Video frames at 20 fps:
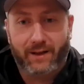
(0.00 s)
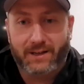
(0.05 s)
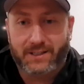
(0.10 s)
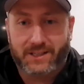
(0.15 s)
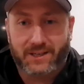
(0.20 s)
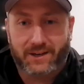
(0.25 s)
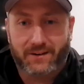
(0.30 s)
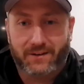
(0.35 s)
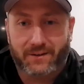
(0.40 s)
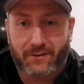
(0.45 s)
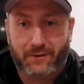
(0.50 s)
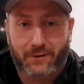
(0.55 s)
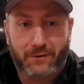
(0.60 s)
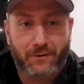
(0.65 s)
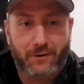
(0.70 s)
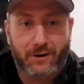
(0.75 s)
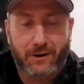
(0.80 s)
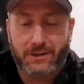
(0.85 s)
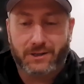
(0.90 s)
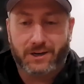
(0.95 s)
last year, they were
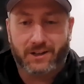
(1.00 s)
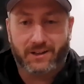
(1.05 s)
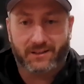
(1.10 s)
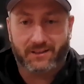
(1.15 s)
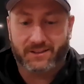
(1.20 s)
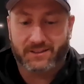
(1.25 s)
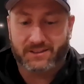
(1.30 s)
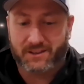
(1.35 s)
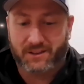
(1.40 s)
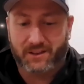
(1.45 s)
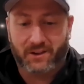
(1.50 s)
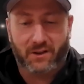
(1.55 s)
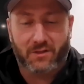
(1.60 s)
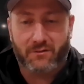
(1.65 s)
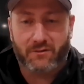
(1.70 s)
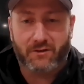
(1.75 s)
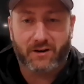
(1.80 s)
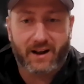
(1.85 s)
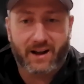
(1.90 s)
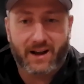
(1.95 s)
crushing it. This little
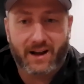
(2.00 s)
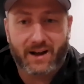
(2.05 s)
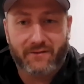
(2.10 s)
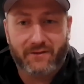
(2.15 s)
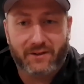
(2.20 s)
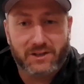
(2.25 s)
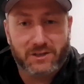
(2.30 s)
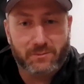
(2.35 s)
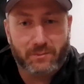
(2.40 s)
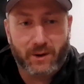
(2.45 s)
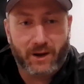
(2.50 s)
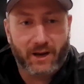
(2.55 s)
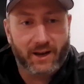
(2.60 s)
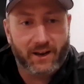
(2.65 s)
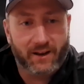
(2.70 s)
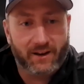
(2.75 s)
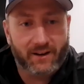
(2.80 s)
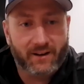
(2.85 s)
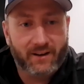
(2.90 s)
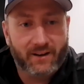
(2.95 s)
3.5 inch bait.